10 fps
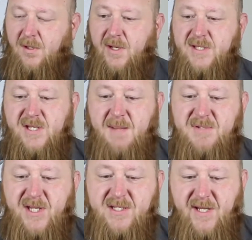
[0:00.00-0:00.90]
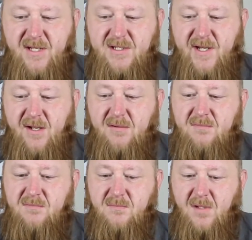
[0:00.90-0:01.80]
It is an M16
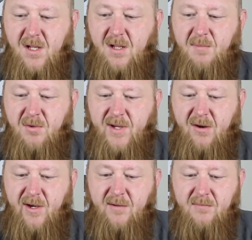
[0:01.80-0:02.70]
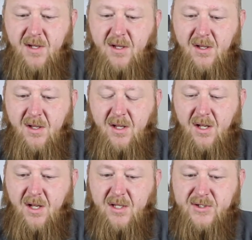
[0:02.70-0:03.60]
style bolt carrier.
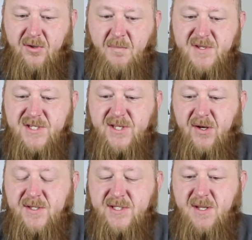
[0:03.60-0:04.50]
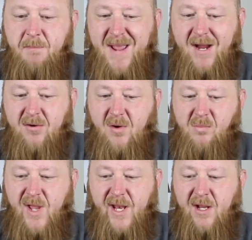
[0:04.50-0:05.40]
It's chrome. This is a matte
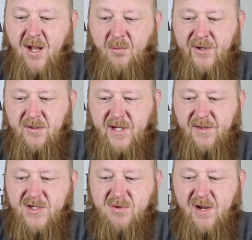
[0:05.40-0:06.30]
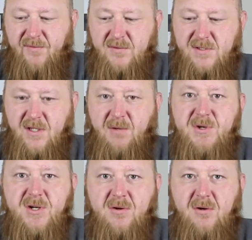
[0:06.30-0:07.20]
chrome plating. When you look at these rifles, the
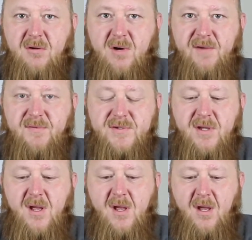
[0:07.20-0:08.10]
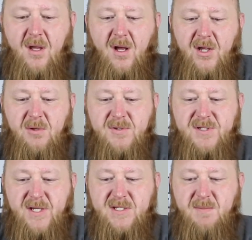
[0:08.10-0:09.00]
original Colt rifles, you'll
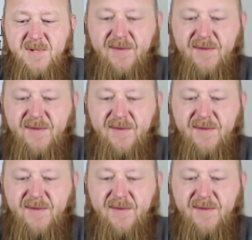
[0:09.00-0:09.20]
see some